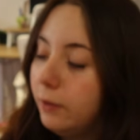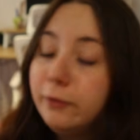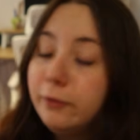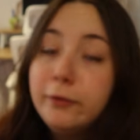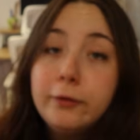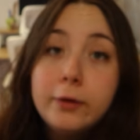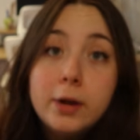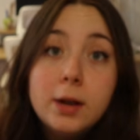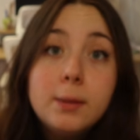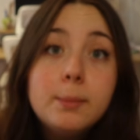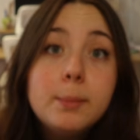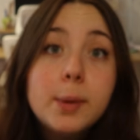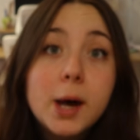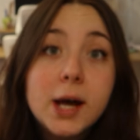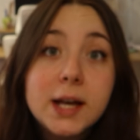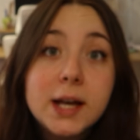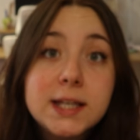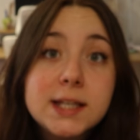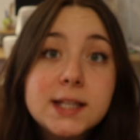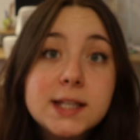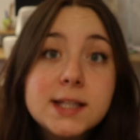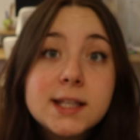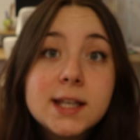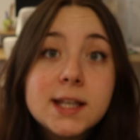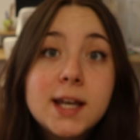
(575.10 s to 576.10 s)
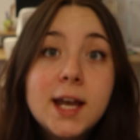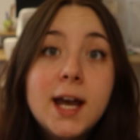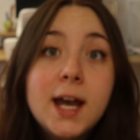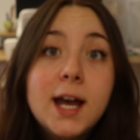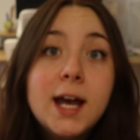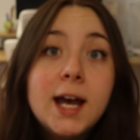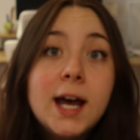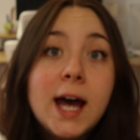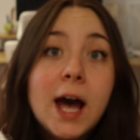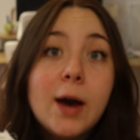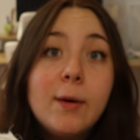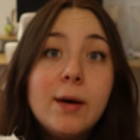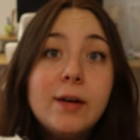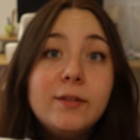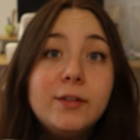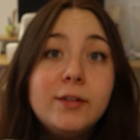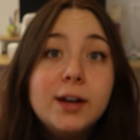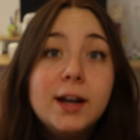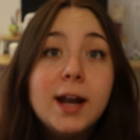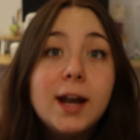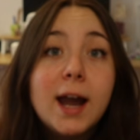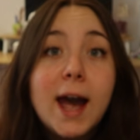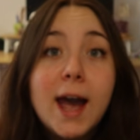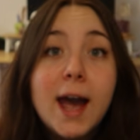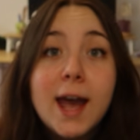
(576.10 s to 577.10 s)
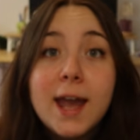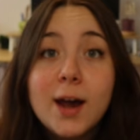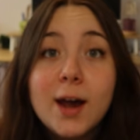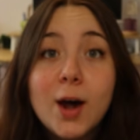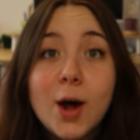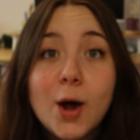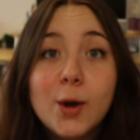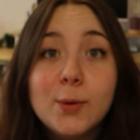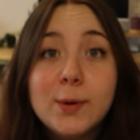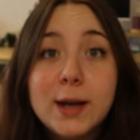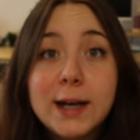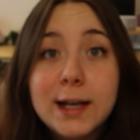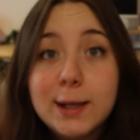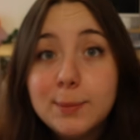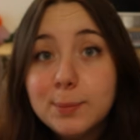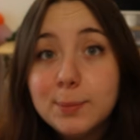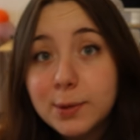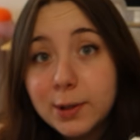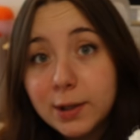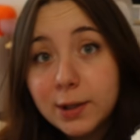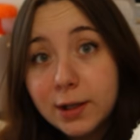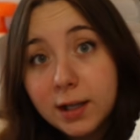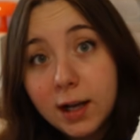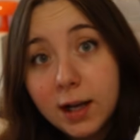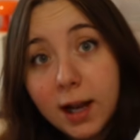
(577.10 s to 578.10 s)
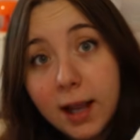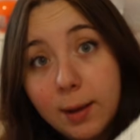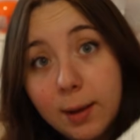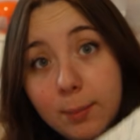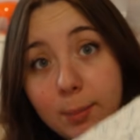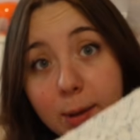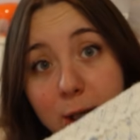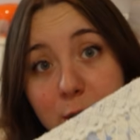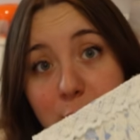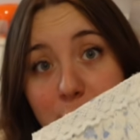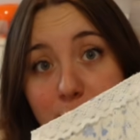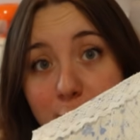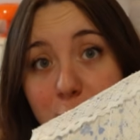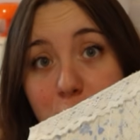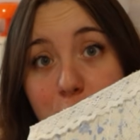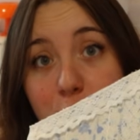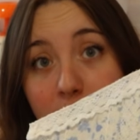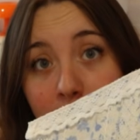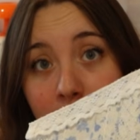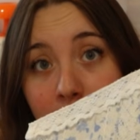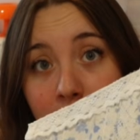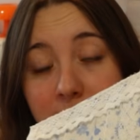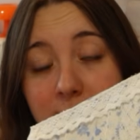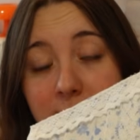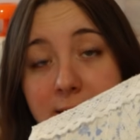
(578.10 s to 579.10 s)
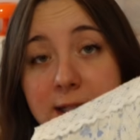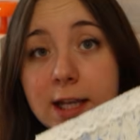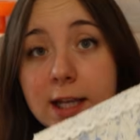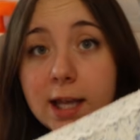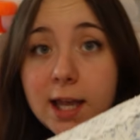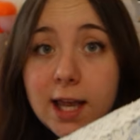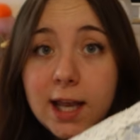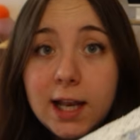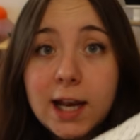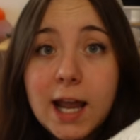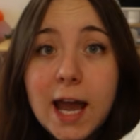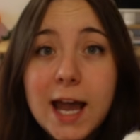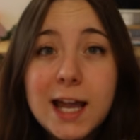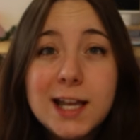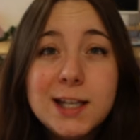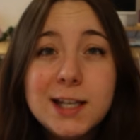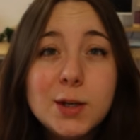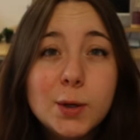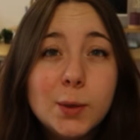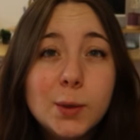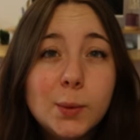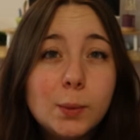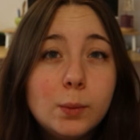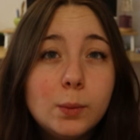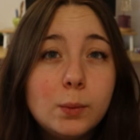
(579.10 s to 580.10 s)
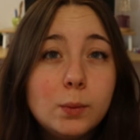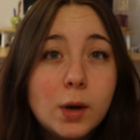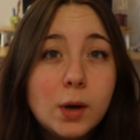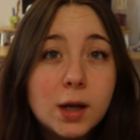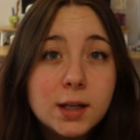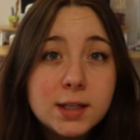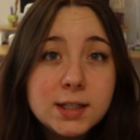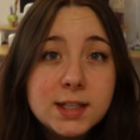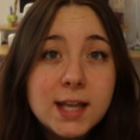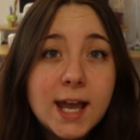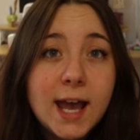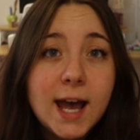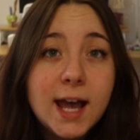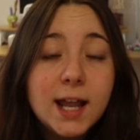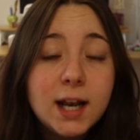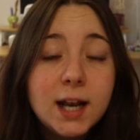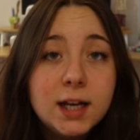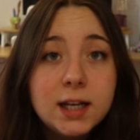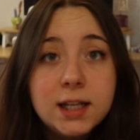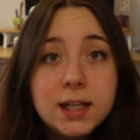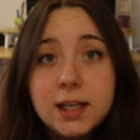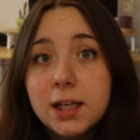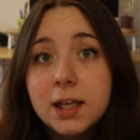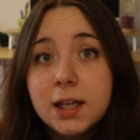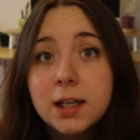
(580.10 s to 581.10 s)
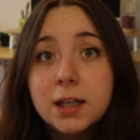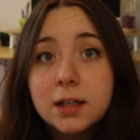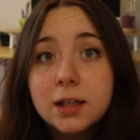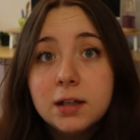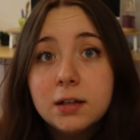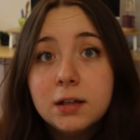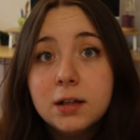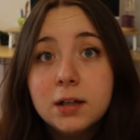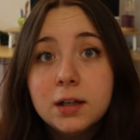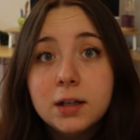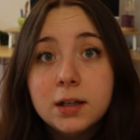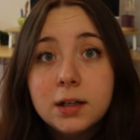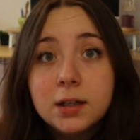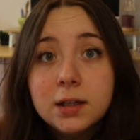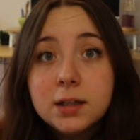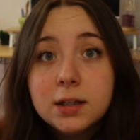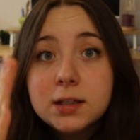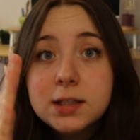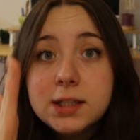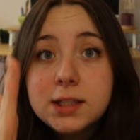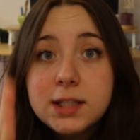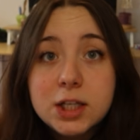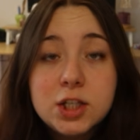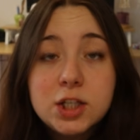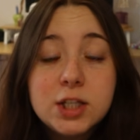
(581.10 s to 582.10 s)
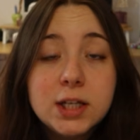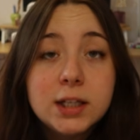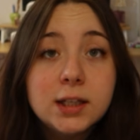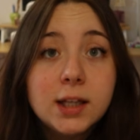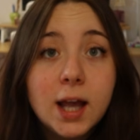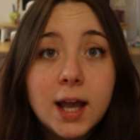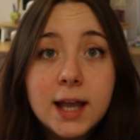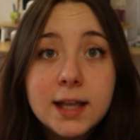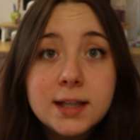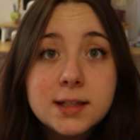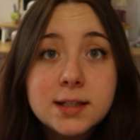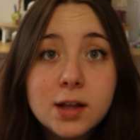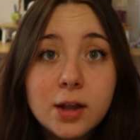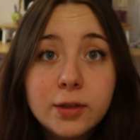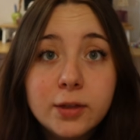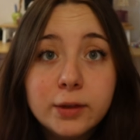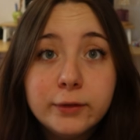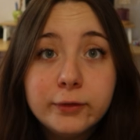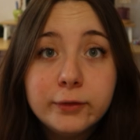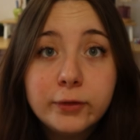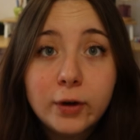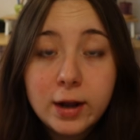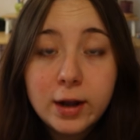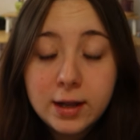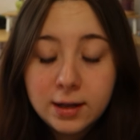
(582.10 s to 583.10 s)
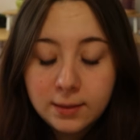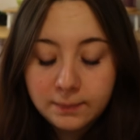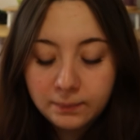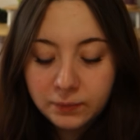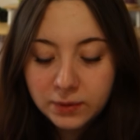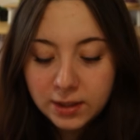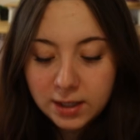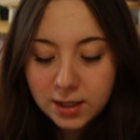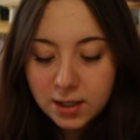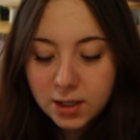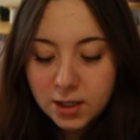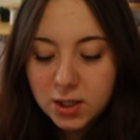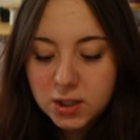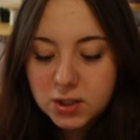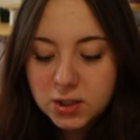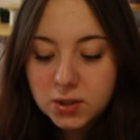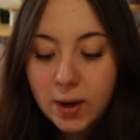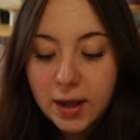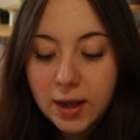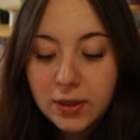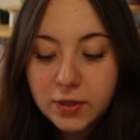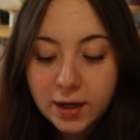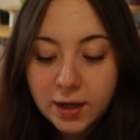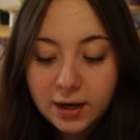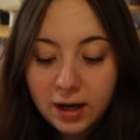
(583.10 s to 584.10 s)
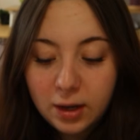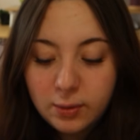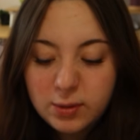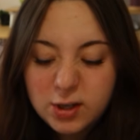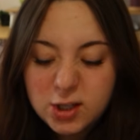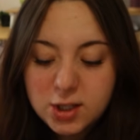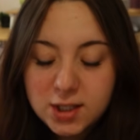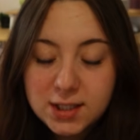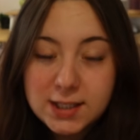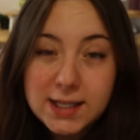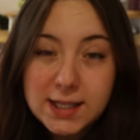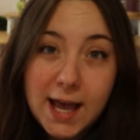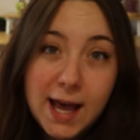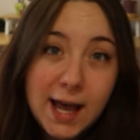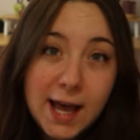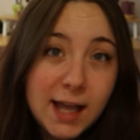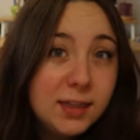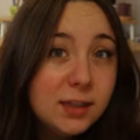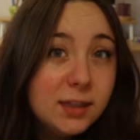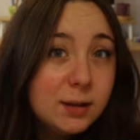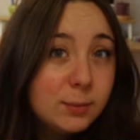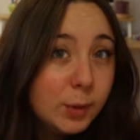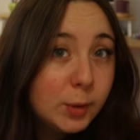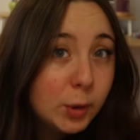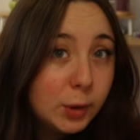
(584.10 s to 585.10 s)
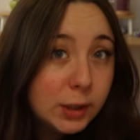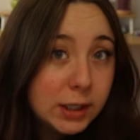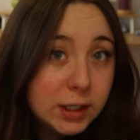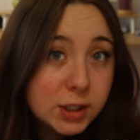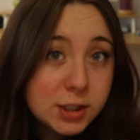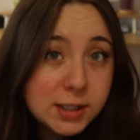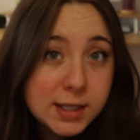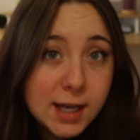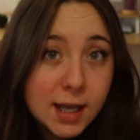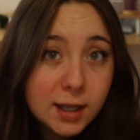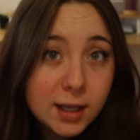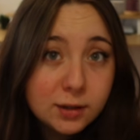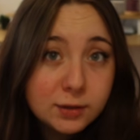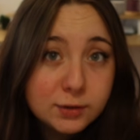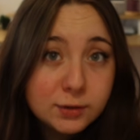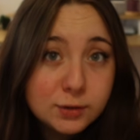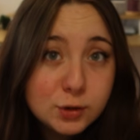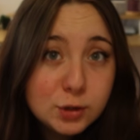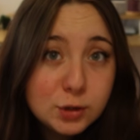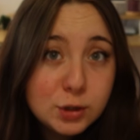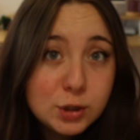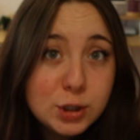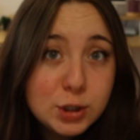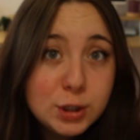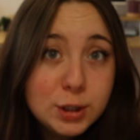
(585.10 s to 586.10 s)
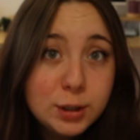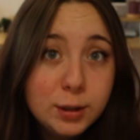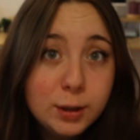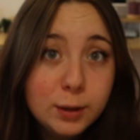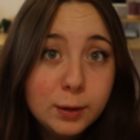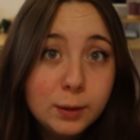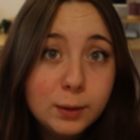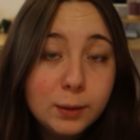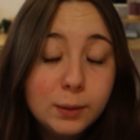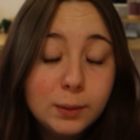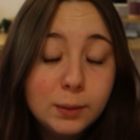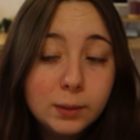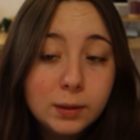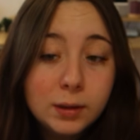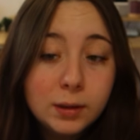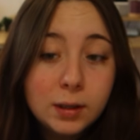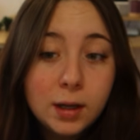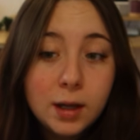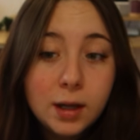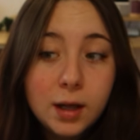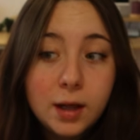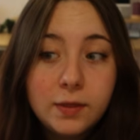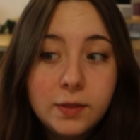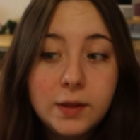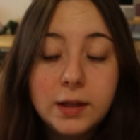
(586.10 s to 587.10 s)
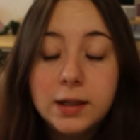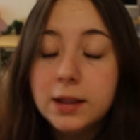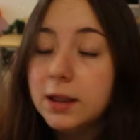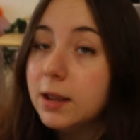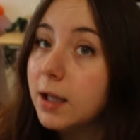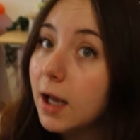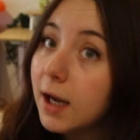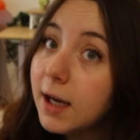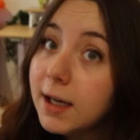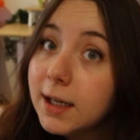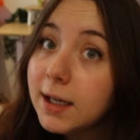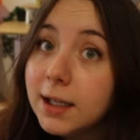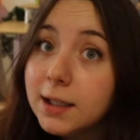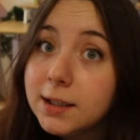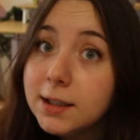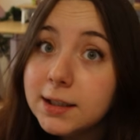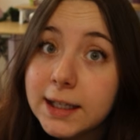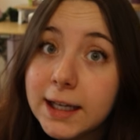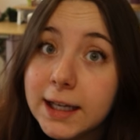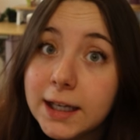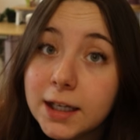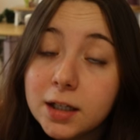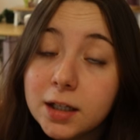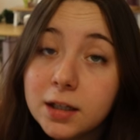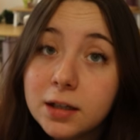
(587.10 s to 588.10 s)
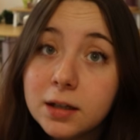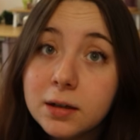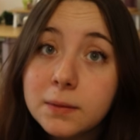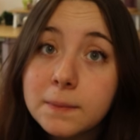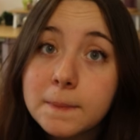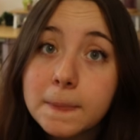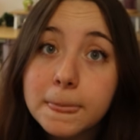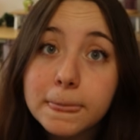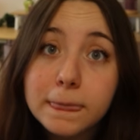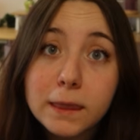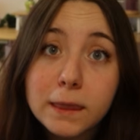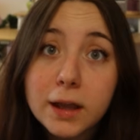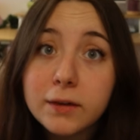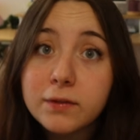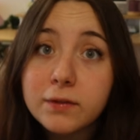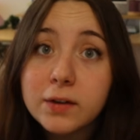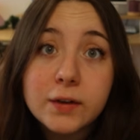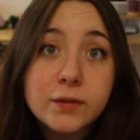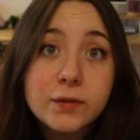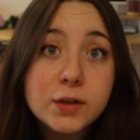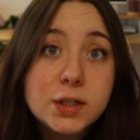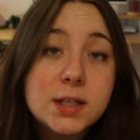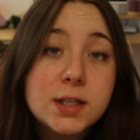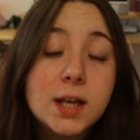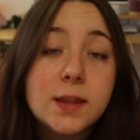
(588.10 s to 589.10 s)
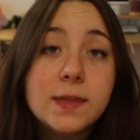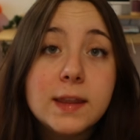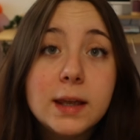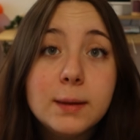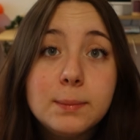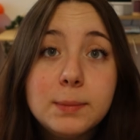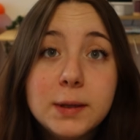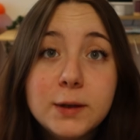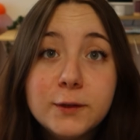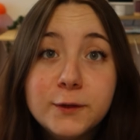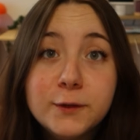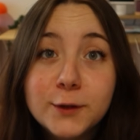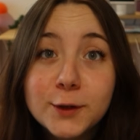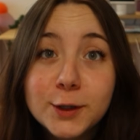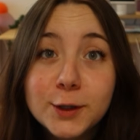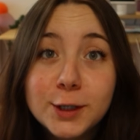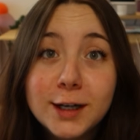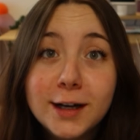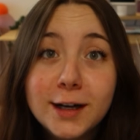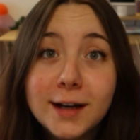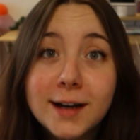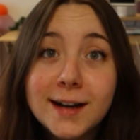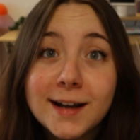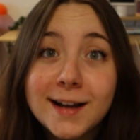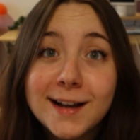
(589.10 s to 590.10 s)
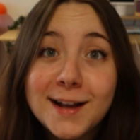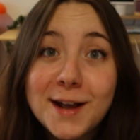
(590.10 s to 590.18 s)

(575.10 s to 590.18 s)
the front bodice. However, I already put a bunch of trims and I don't want to add any stitching lines on the front, so I thought I would just add the boning channels to the lining layer. I've never done that before,